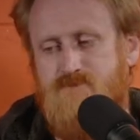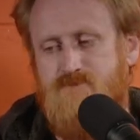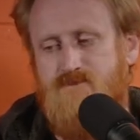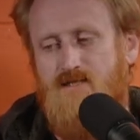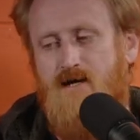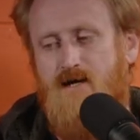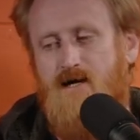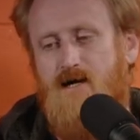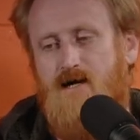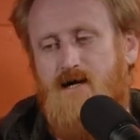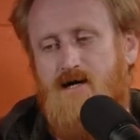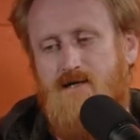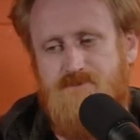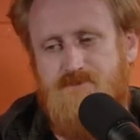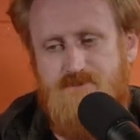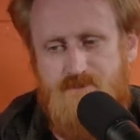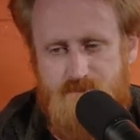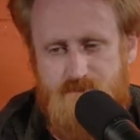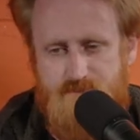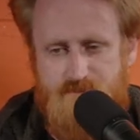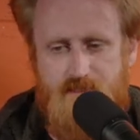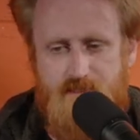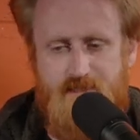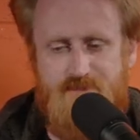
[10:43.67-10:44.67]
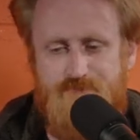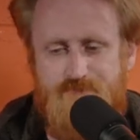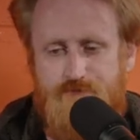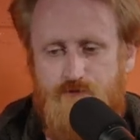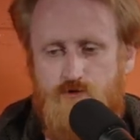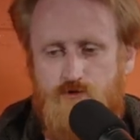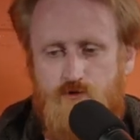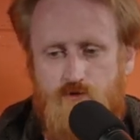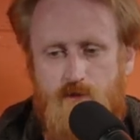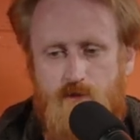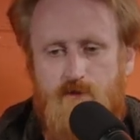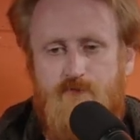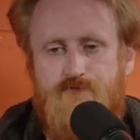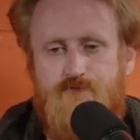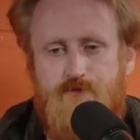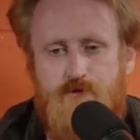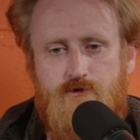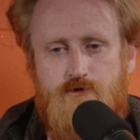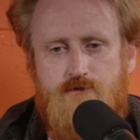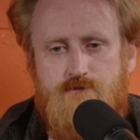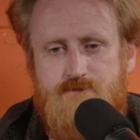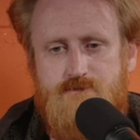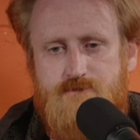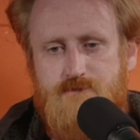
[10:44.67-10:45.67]
uh, successful
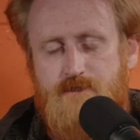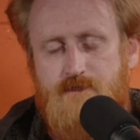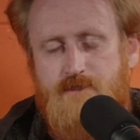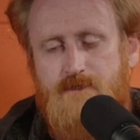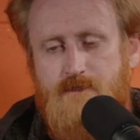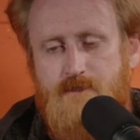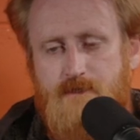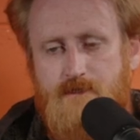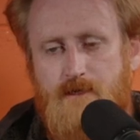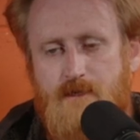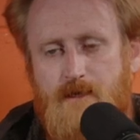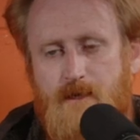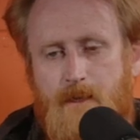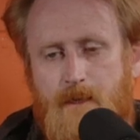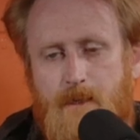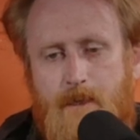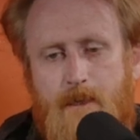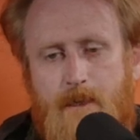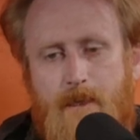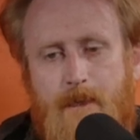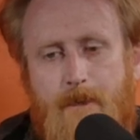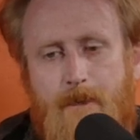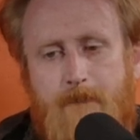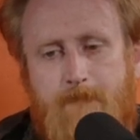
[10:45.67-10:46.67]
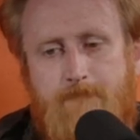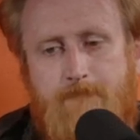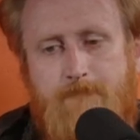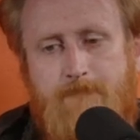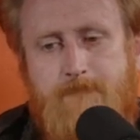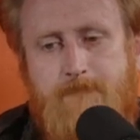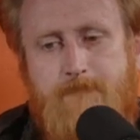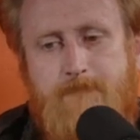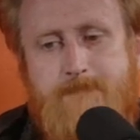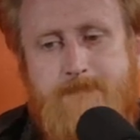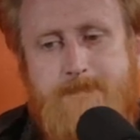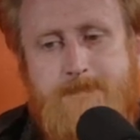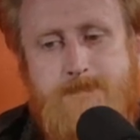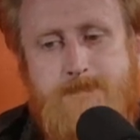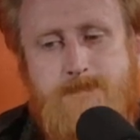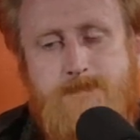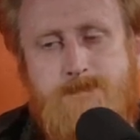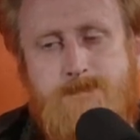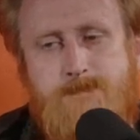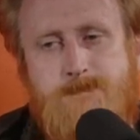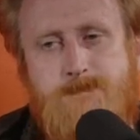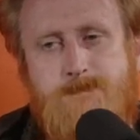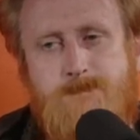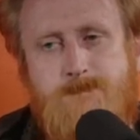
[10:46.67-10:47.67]
grifters, um,
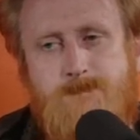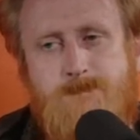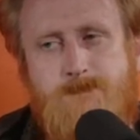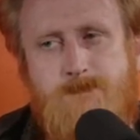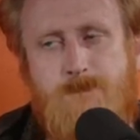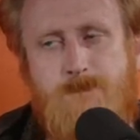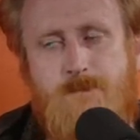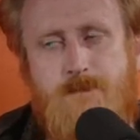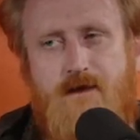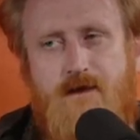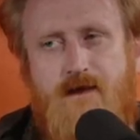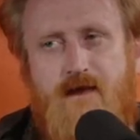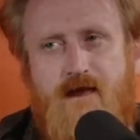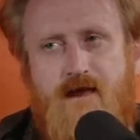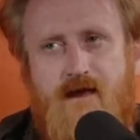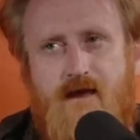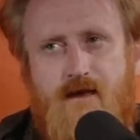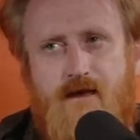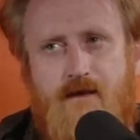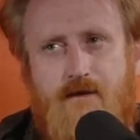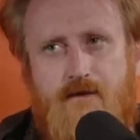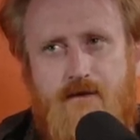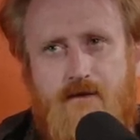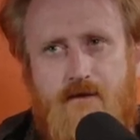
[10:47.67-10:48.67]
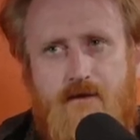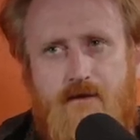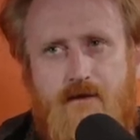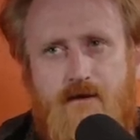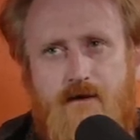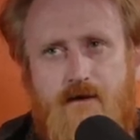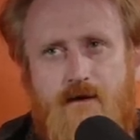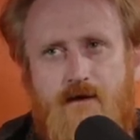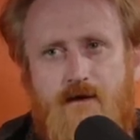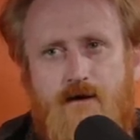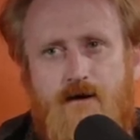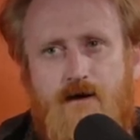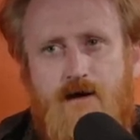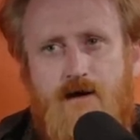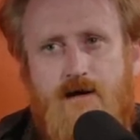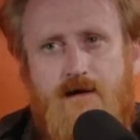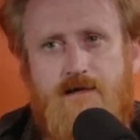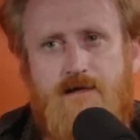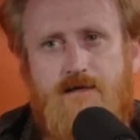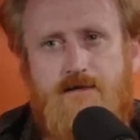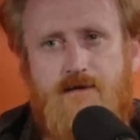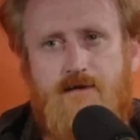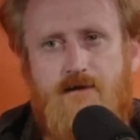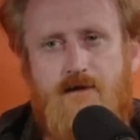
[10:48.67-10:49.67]
and
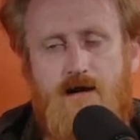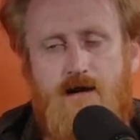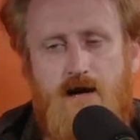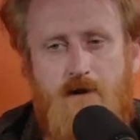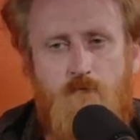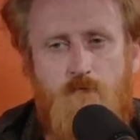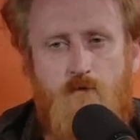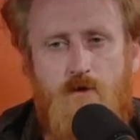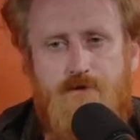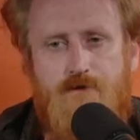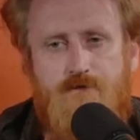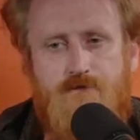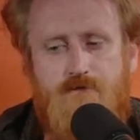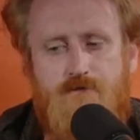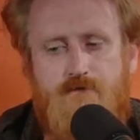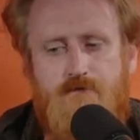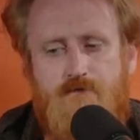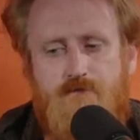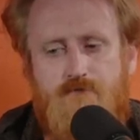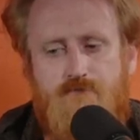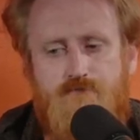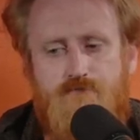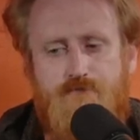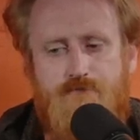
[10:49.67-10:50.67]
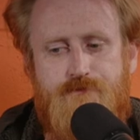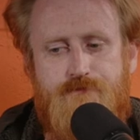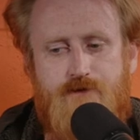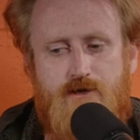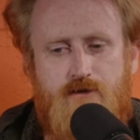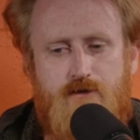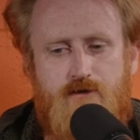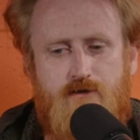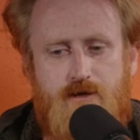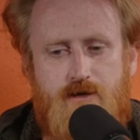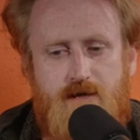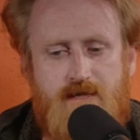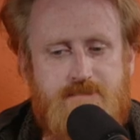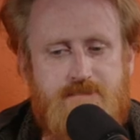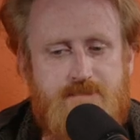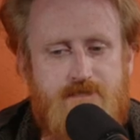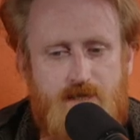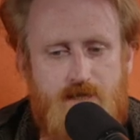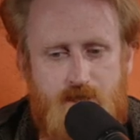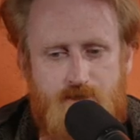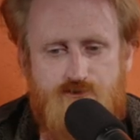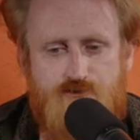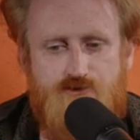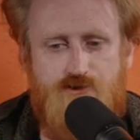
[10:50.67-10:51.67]
I uh, I wonder their
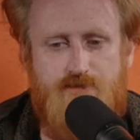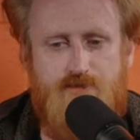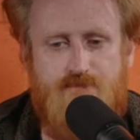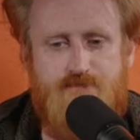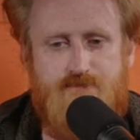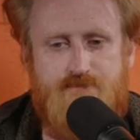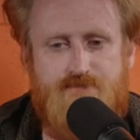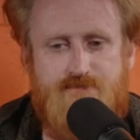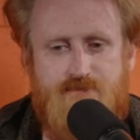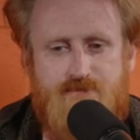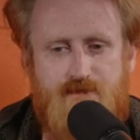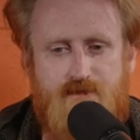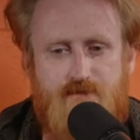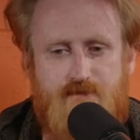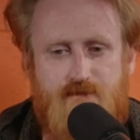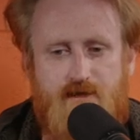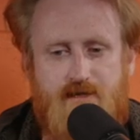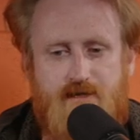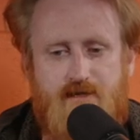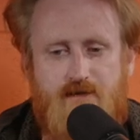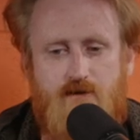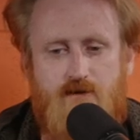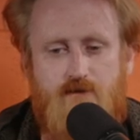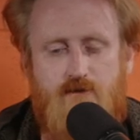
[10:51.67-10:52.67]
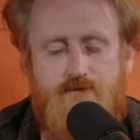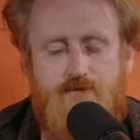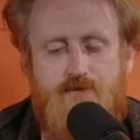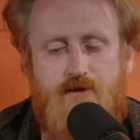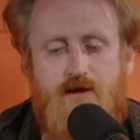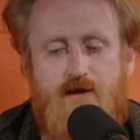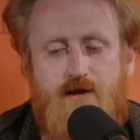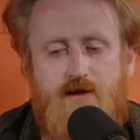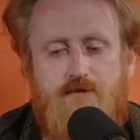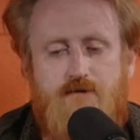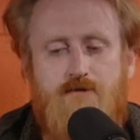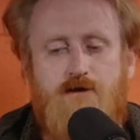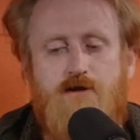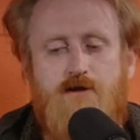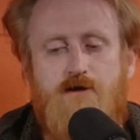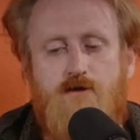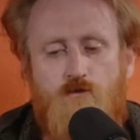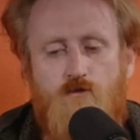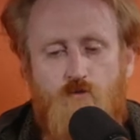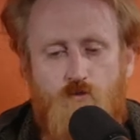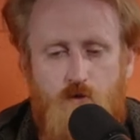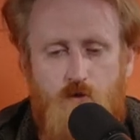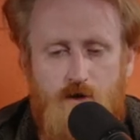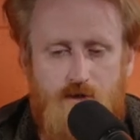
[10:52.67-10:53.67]
intentions. Like, are they
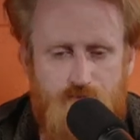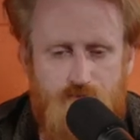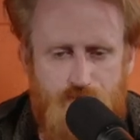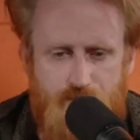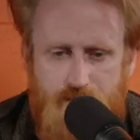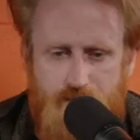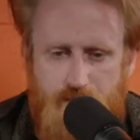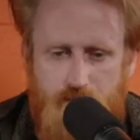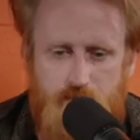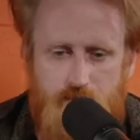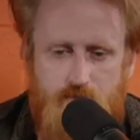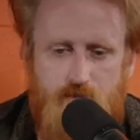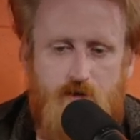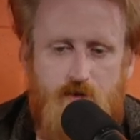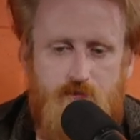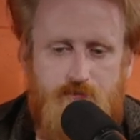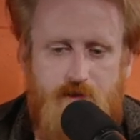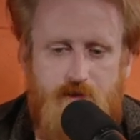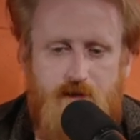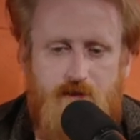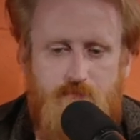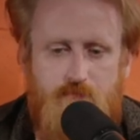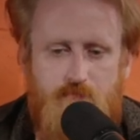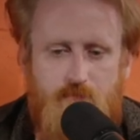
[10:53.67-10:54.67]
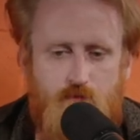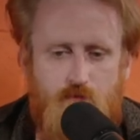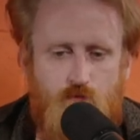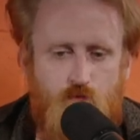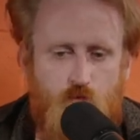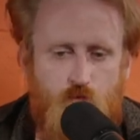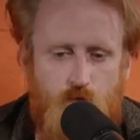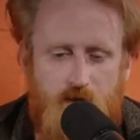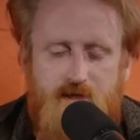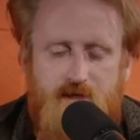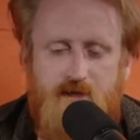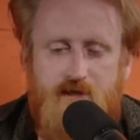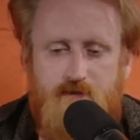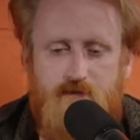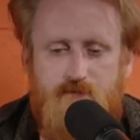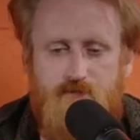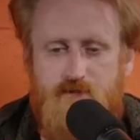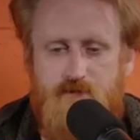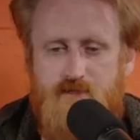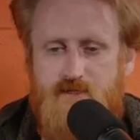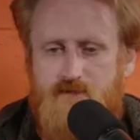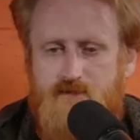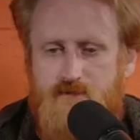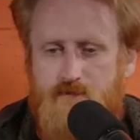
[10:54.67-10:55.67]
willing? Are are they
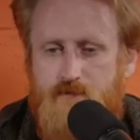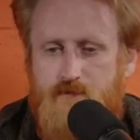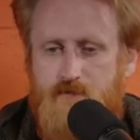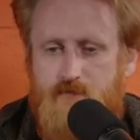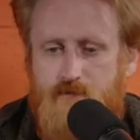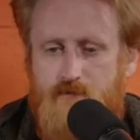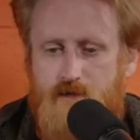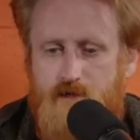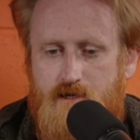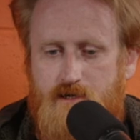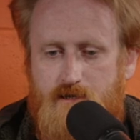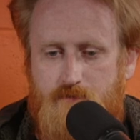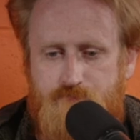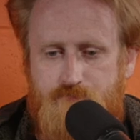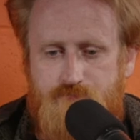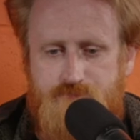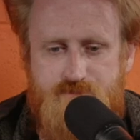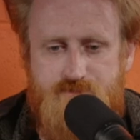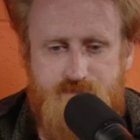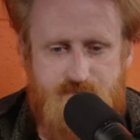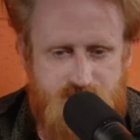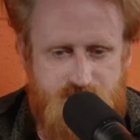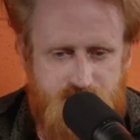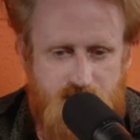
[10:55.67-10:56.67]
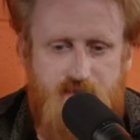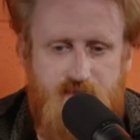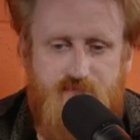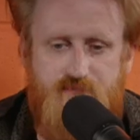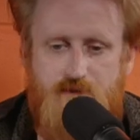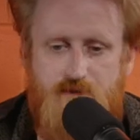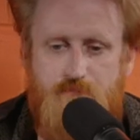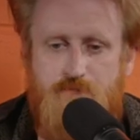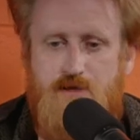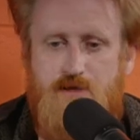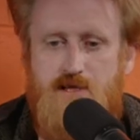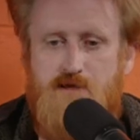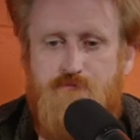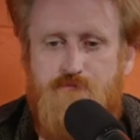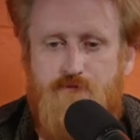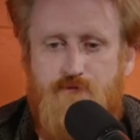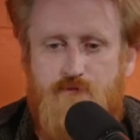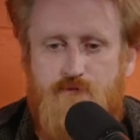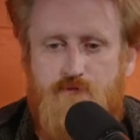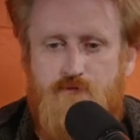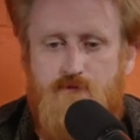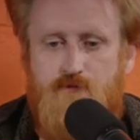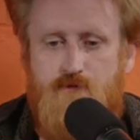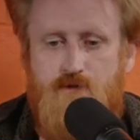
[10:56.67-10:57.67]
wittingly um, deceiving
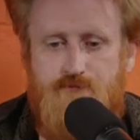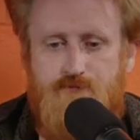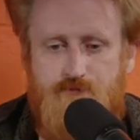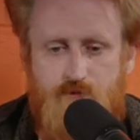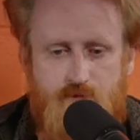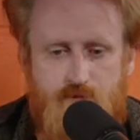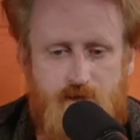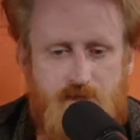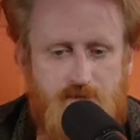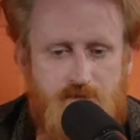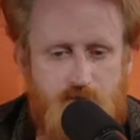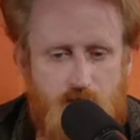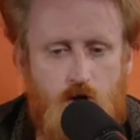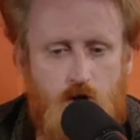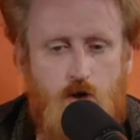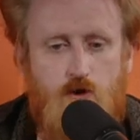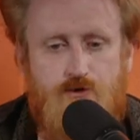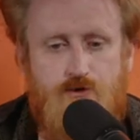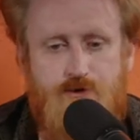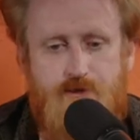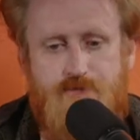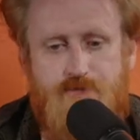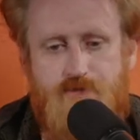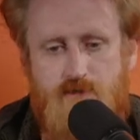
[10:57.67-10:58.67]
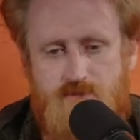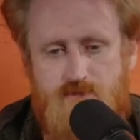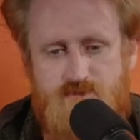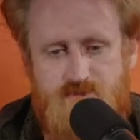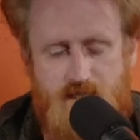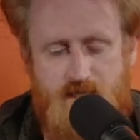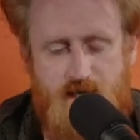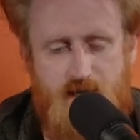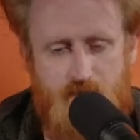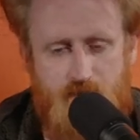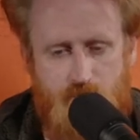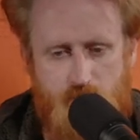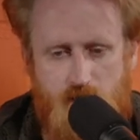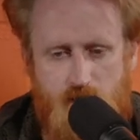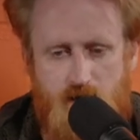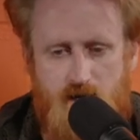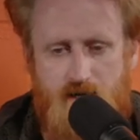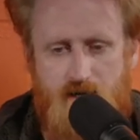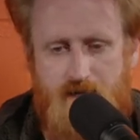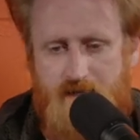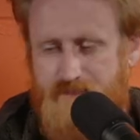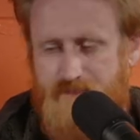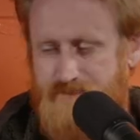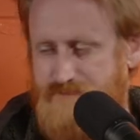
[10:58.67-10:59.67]
people? Do they know that they're saying
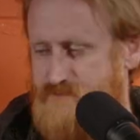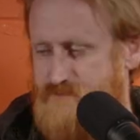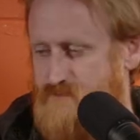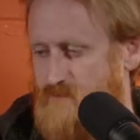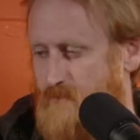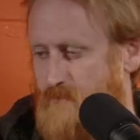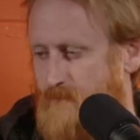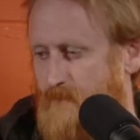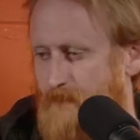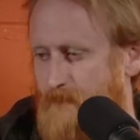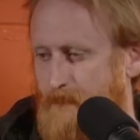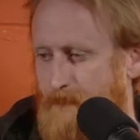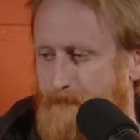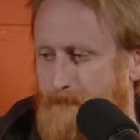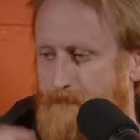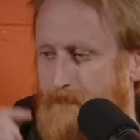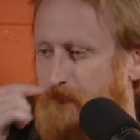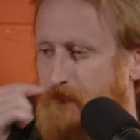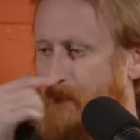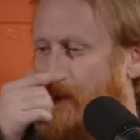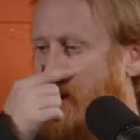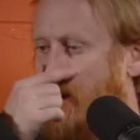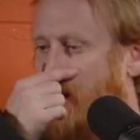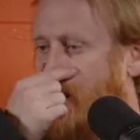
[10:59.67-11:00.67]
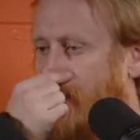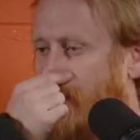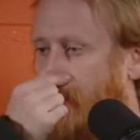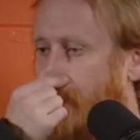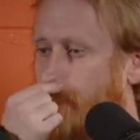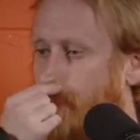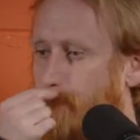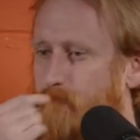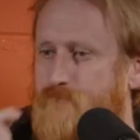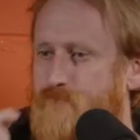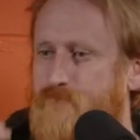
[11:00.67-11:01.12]
lies? Um,